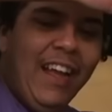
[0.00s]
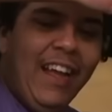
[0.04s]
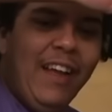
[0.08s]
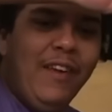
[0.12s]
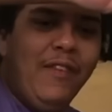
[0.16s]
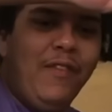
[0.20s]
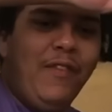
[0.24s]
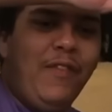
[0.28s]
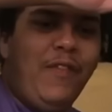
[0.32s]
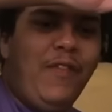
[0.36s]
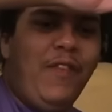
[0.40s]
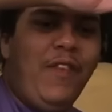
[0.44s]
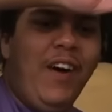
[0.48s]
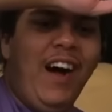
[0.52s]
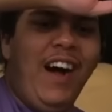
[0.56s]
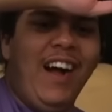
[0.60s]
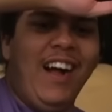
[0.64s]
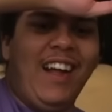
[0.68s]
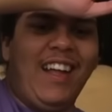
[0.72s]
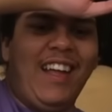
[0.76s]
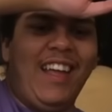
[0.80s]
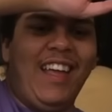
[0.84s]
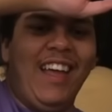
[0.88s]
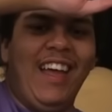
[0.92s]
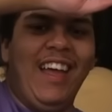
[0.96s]
Bigger
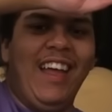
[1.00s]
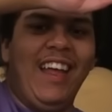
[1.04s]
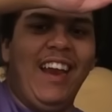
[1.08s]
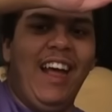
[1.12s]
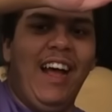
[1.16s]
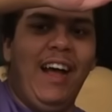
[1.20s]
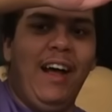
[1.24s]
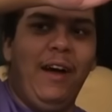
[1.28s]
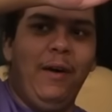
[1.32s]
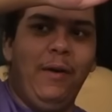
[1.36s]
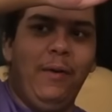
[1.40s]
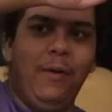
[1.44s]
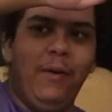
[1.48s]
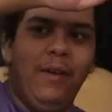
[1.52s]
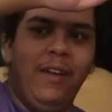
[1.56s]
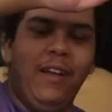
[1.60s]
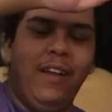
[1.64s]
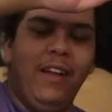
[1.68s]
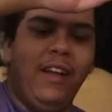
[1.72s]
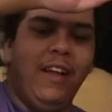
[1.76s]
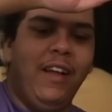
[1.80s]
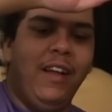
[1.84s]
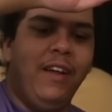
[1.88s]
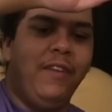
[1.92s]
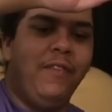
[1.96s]
weapons. Bigger
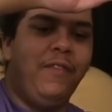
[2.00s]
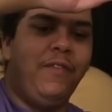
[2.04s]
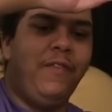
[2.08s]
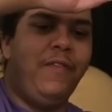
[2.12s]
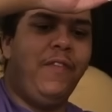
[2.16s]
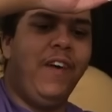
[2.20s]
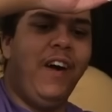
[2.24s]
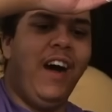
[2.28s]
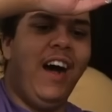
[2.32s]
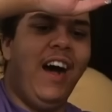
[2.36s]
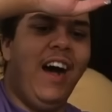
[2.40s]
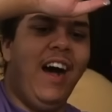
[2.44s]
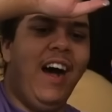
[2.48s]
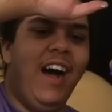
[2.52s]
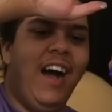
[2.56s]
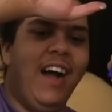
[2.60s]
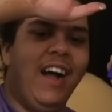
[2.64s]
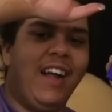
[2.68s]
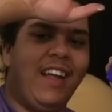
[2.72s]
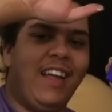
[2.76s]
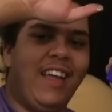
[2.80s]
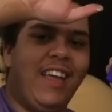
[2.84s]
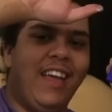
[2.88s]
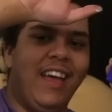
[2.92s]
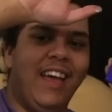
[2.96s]
weapons.
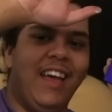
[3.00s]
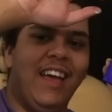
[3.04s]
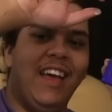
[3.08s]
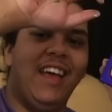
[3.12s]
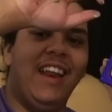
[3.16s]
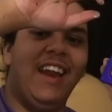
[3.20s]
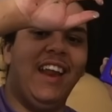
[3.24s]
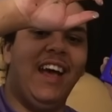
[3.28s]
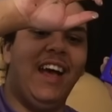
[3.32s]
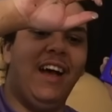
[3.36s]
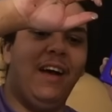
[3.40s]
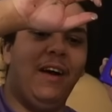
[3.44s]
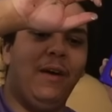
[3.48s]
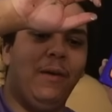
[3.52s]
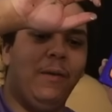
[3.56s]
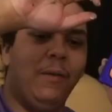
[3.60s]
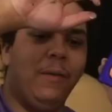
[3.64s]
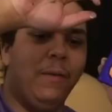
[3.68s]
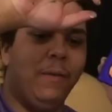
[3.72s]
Bigger weapons.